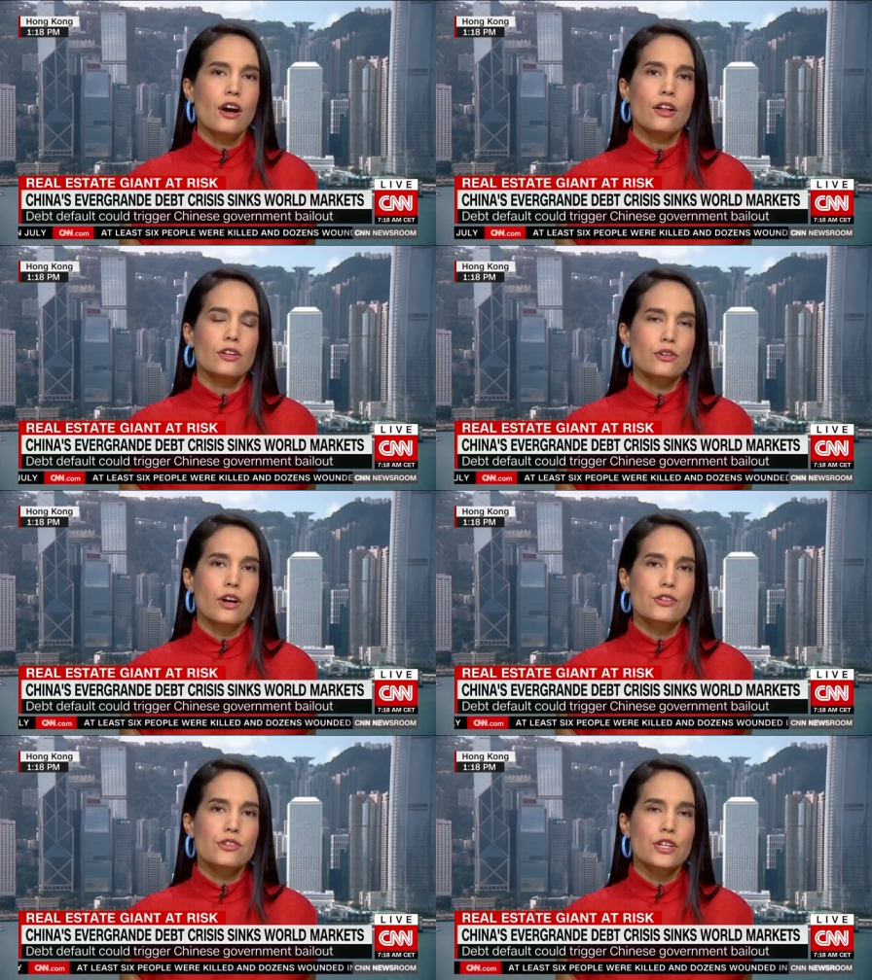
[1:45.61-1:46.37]
all
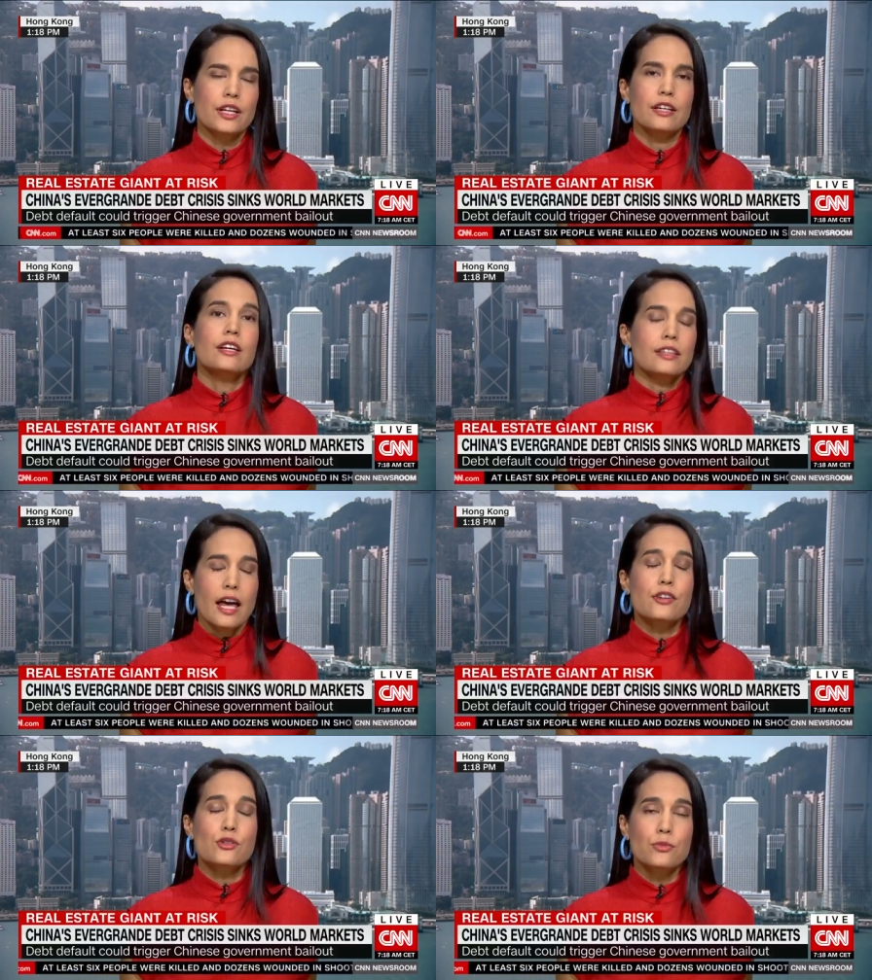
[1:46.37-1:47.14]
across China,
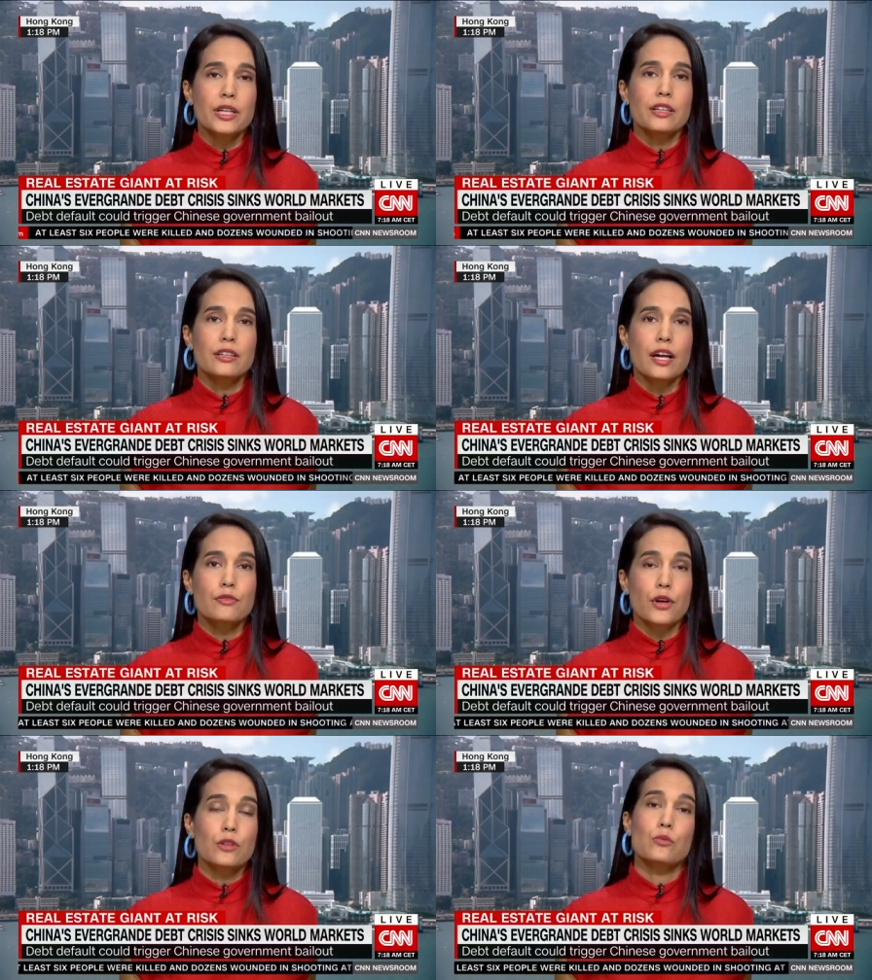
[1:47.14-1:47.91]
last week,
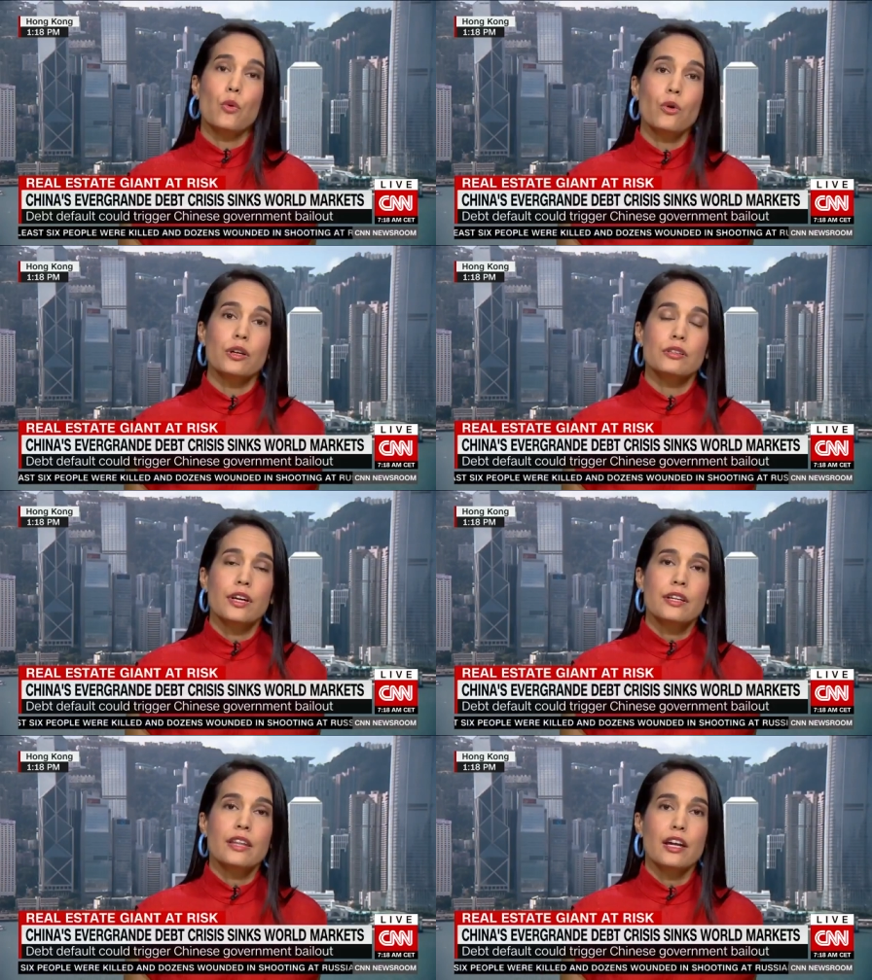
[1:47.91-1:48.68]
Evergrande
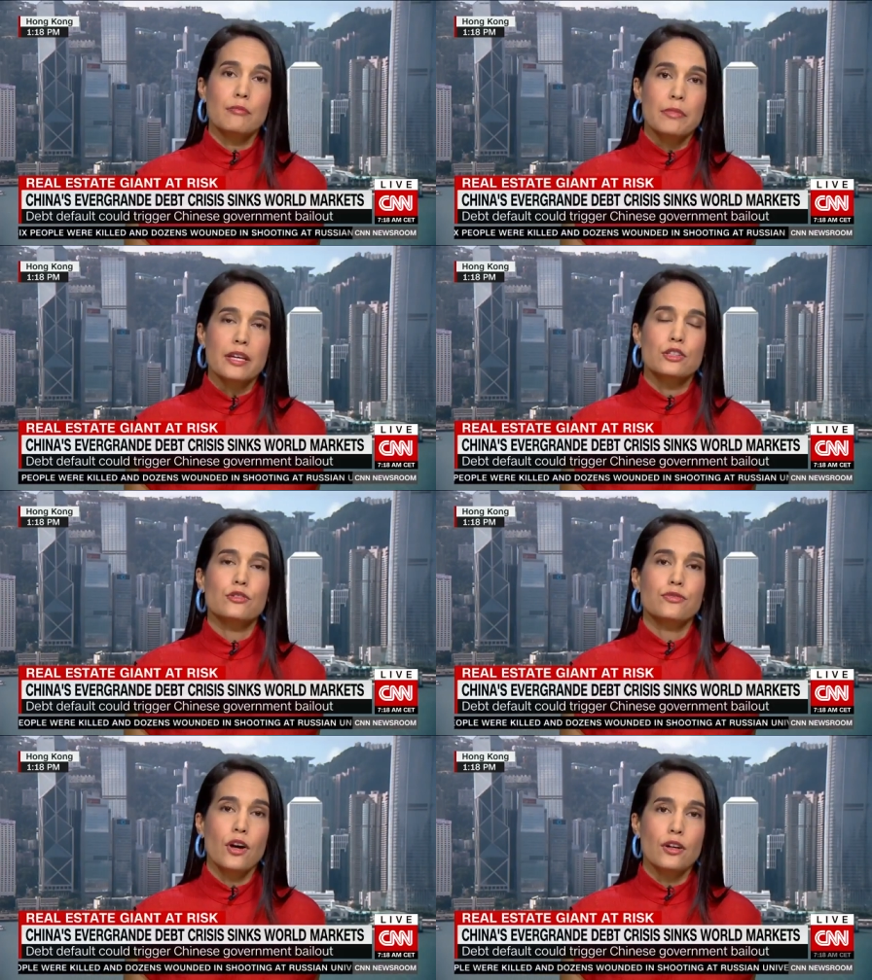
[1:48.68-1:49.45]
warned that it may
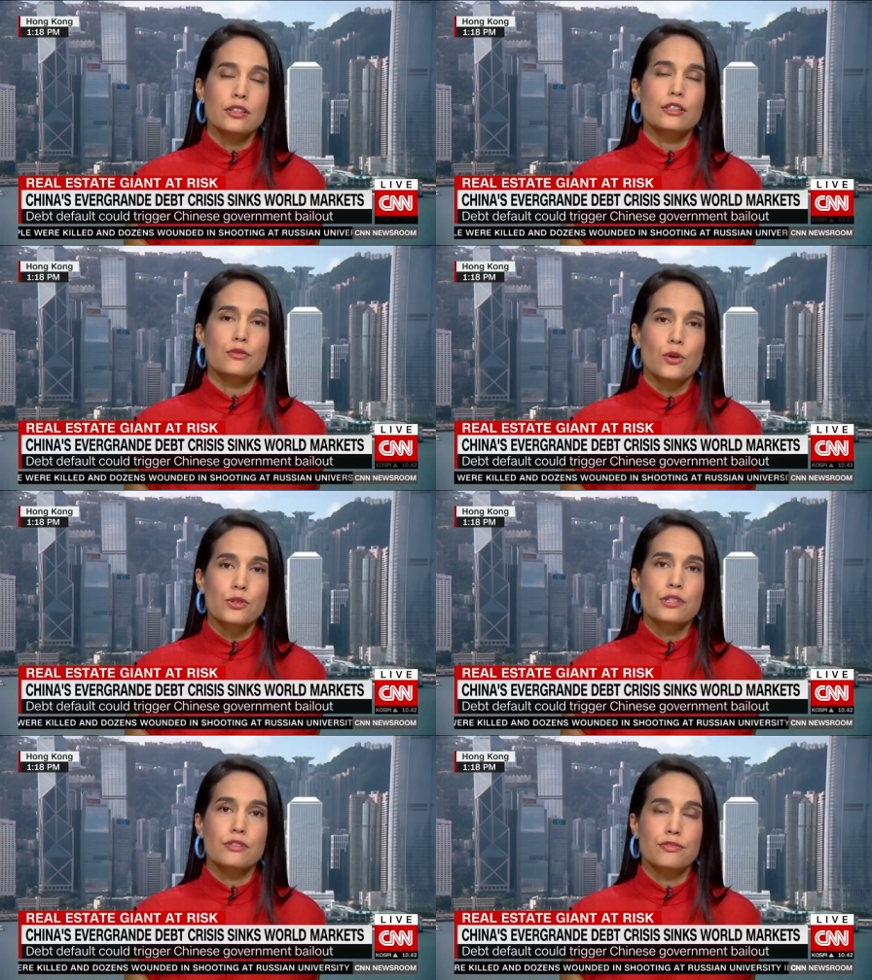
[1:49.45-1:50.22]
default. And of
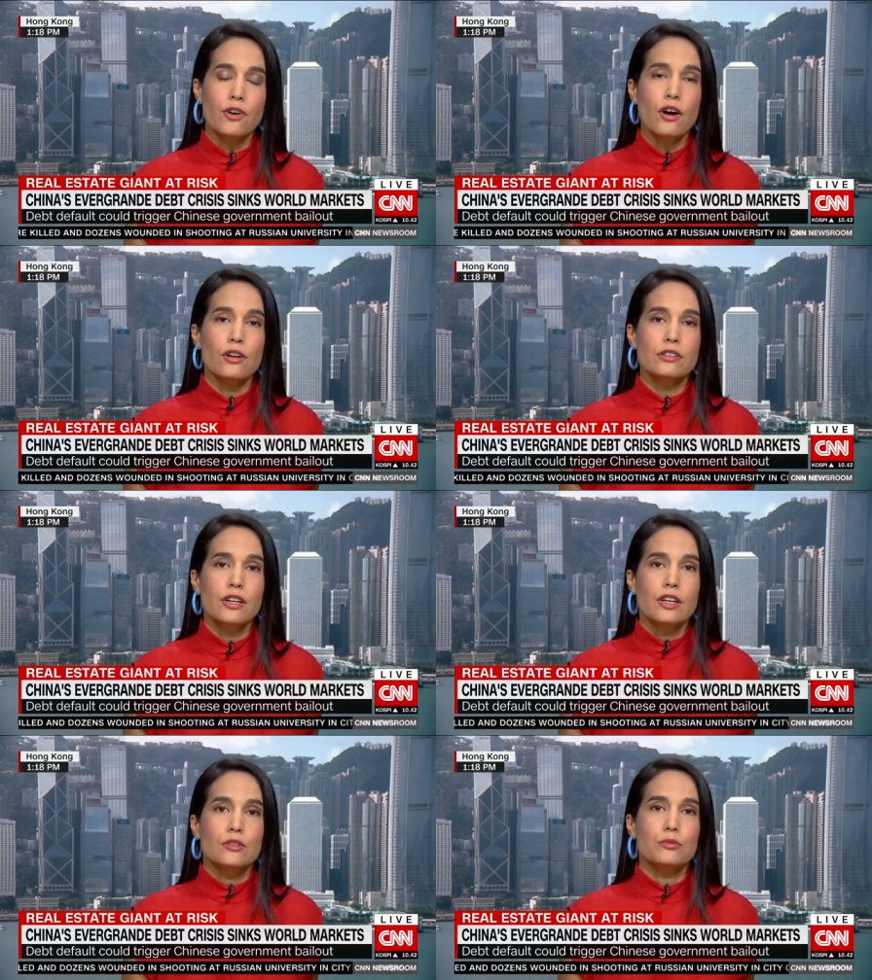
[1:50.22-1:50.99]
course, a default
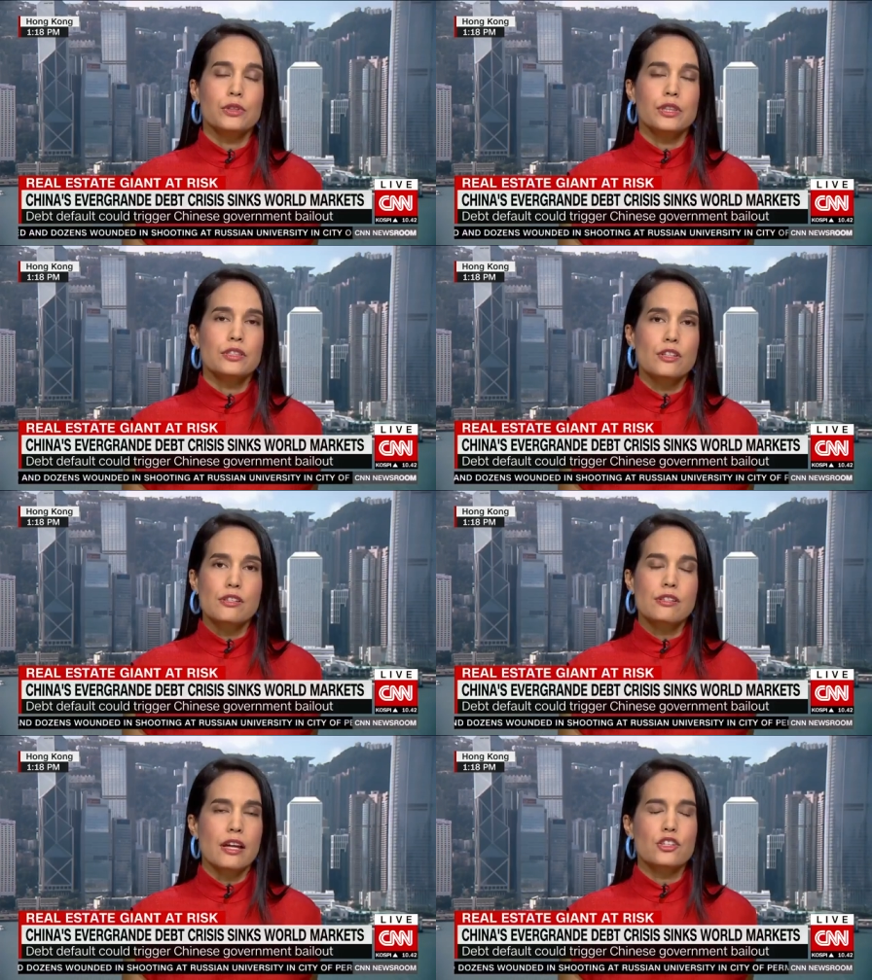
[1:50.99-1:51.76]
would
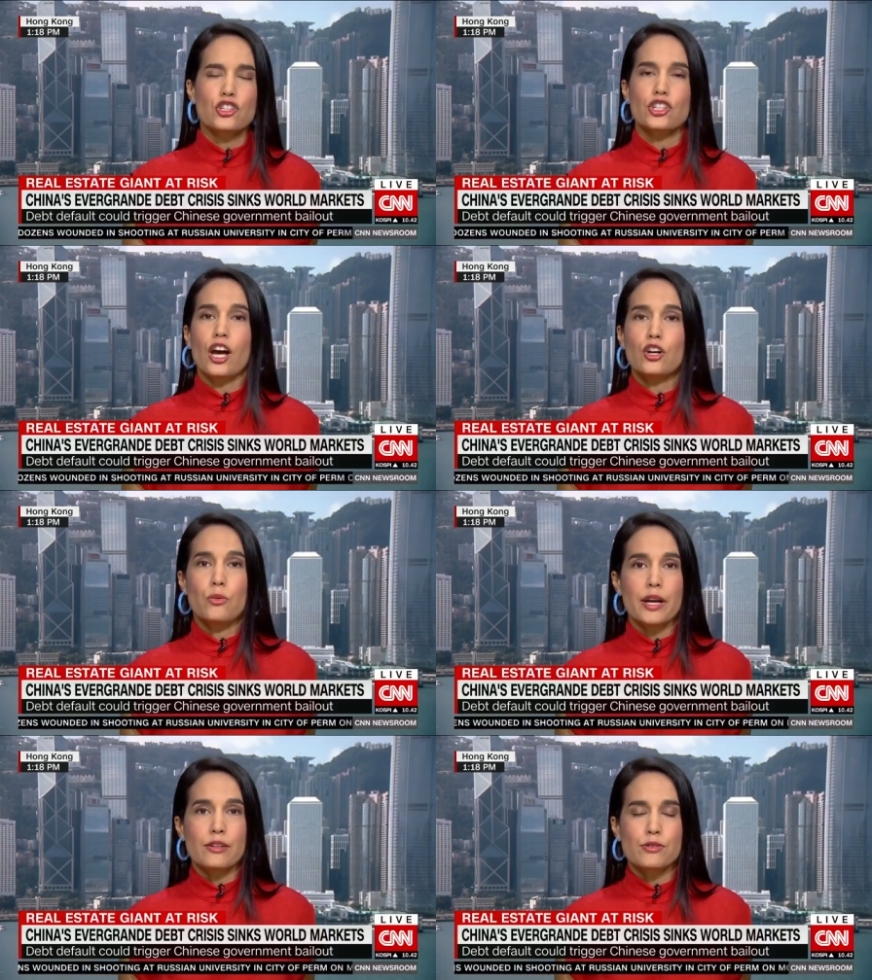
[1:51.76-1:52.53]
just send
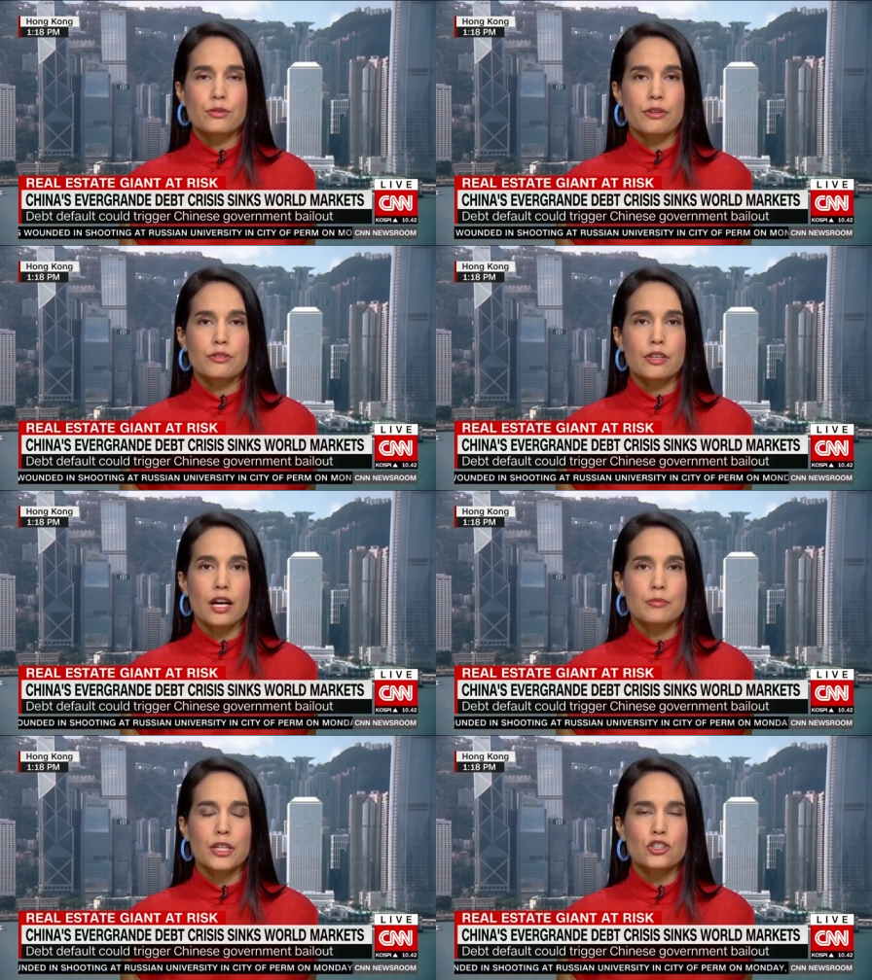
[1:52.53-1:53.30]
shockwaves throughout the
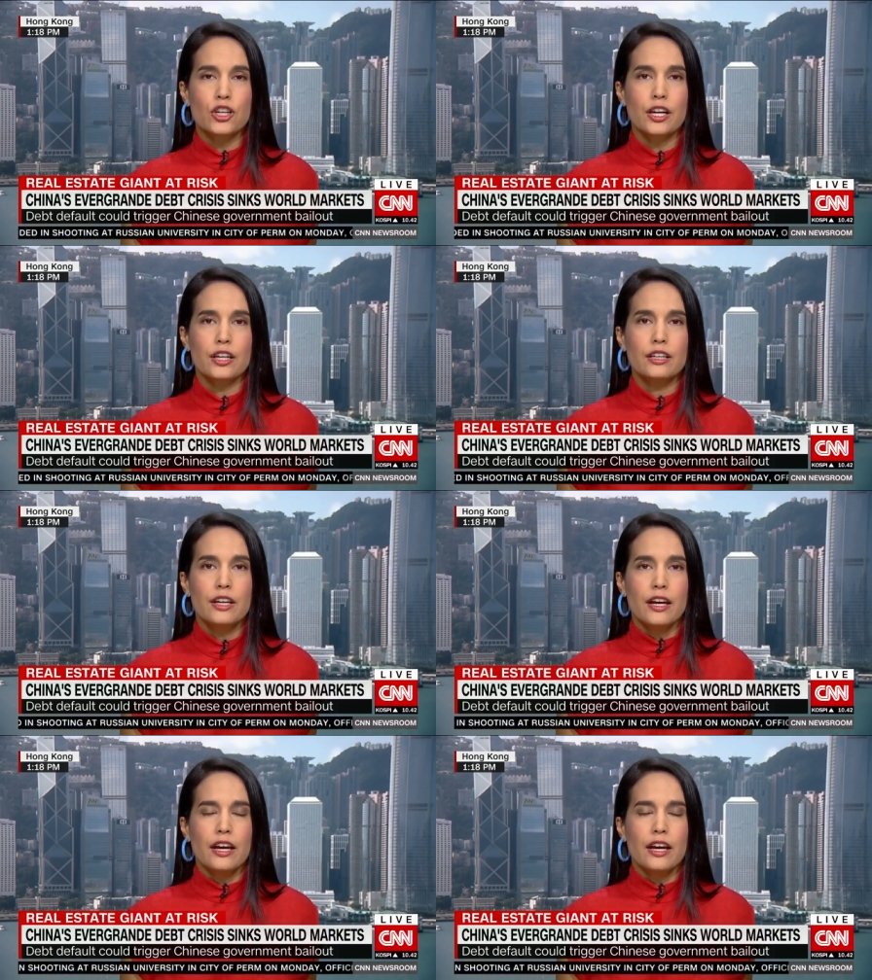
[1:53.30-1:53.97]
economy in China